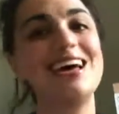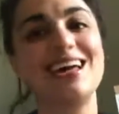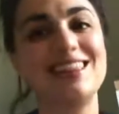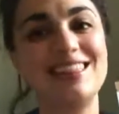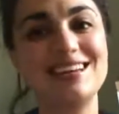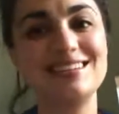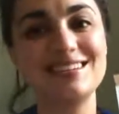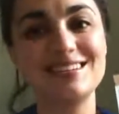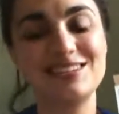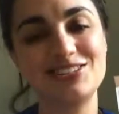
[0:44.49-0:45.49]
This
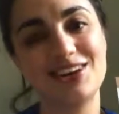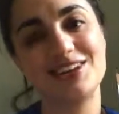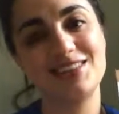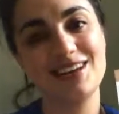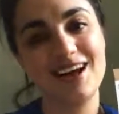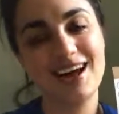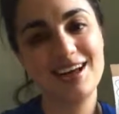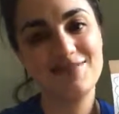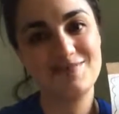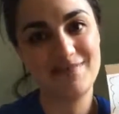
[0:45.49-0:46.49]
is a chart that I
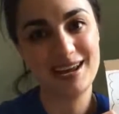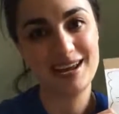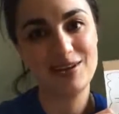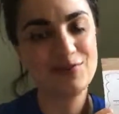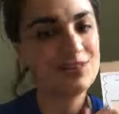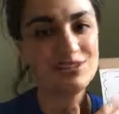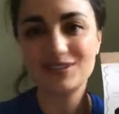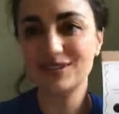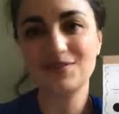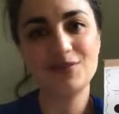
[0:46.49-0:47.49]
have made with
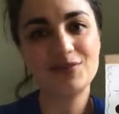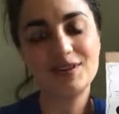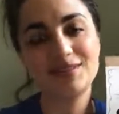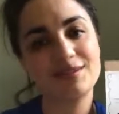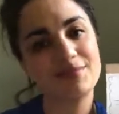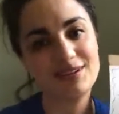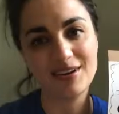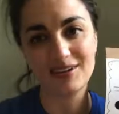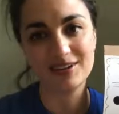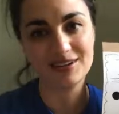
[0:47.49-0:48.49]
just a few things that my
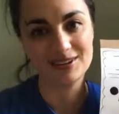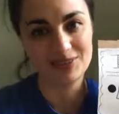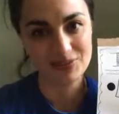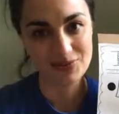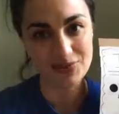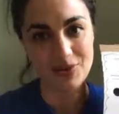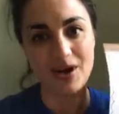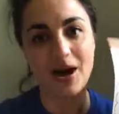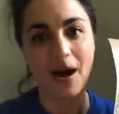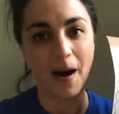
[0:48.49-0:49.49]
daughter can do
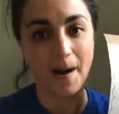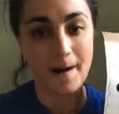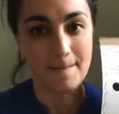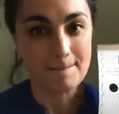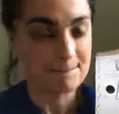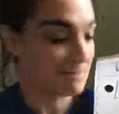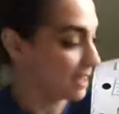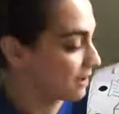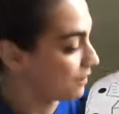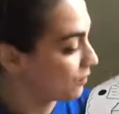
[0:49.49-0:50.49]

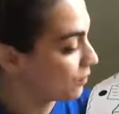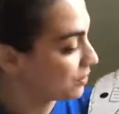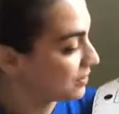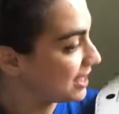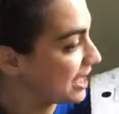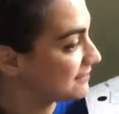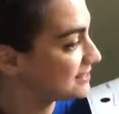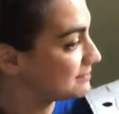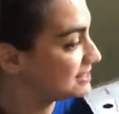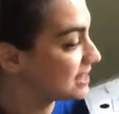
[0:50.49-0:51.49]
when we have
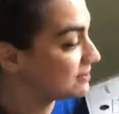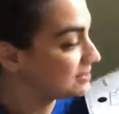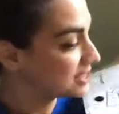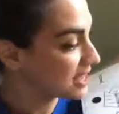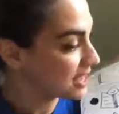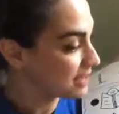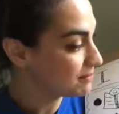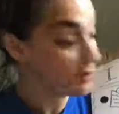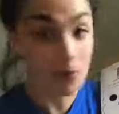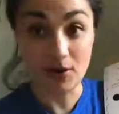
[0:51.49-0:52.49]
some
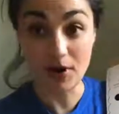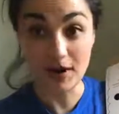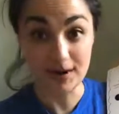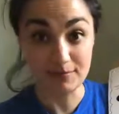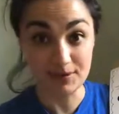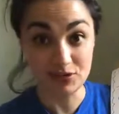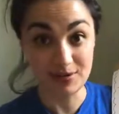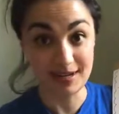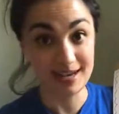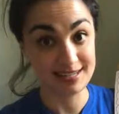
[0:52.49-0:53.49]
downtime or are in
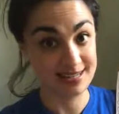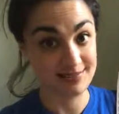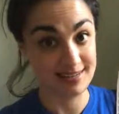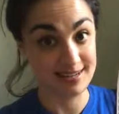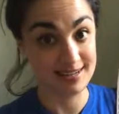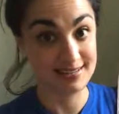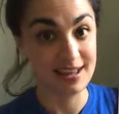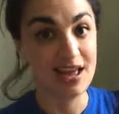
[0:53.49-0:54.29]
between activities.